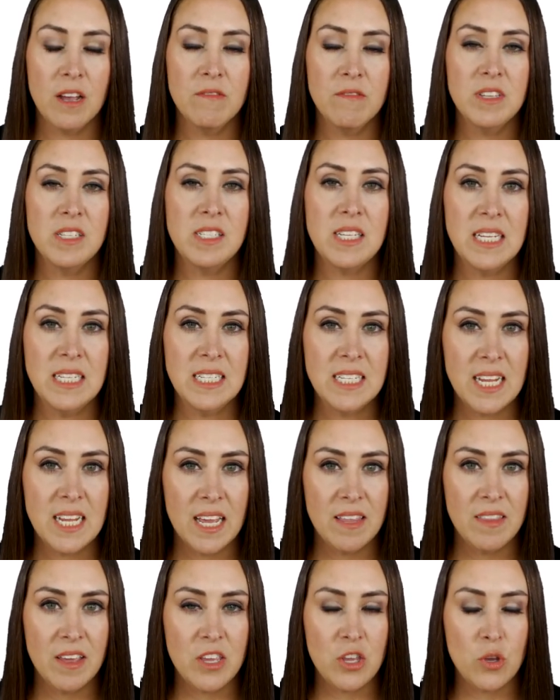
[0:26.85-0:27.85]
of this N D
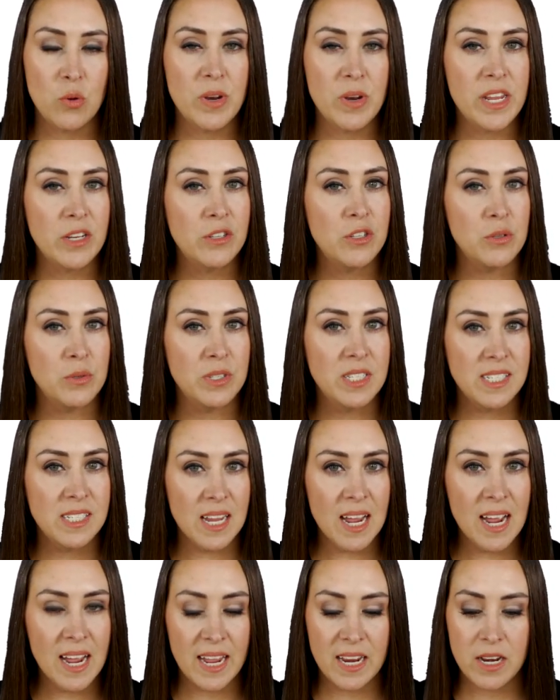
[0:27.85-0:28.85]
A that you need to
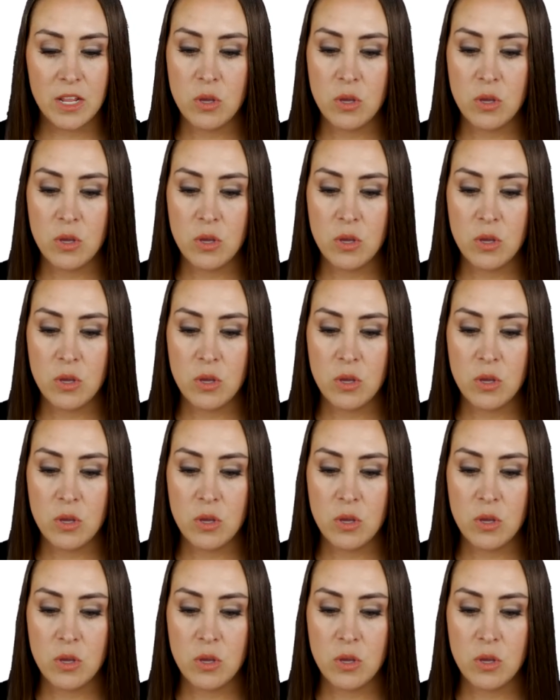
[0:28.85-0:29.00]
sign,